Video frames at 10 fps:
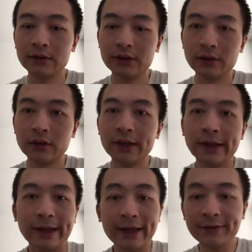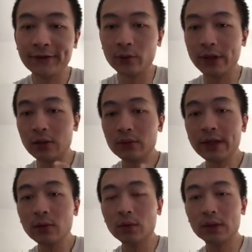So if we
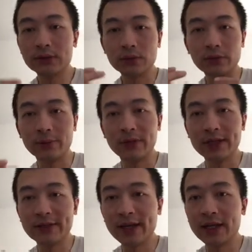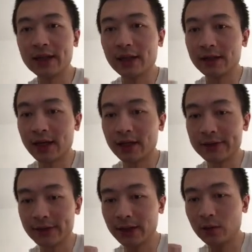only want to replace anything that
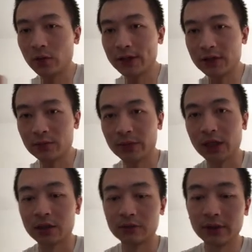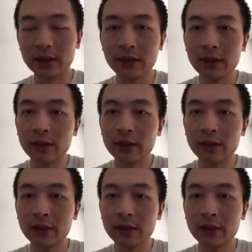is a question mark, right?